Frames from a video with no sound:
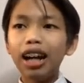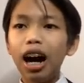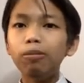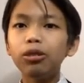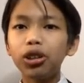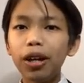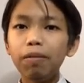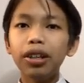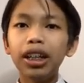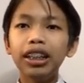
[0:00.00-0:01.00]
arm strap
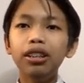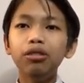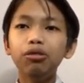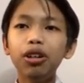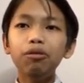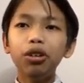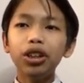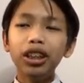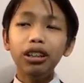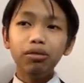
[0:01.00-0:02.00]
is the frame for the
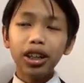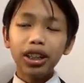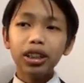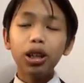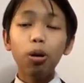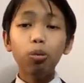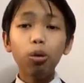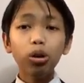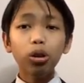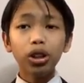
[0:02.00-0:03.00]
device
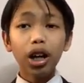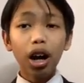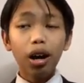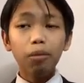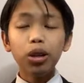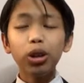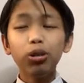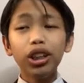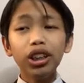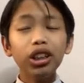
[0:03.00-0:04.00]
worn on the arm to
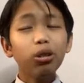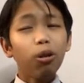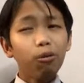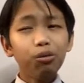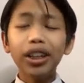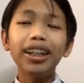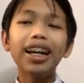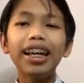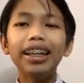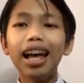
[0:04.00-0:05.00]
ensure comfort
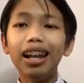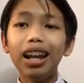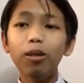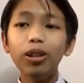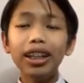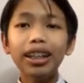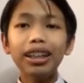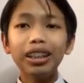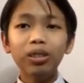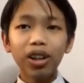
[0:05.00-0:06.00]
yet allowing
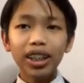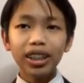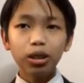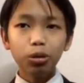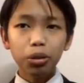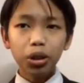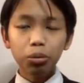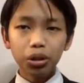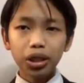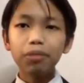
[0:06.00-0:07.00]
device to be
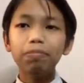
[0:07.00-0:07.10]
used.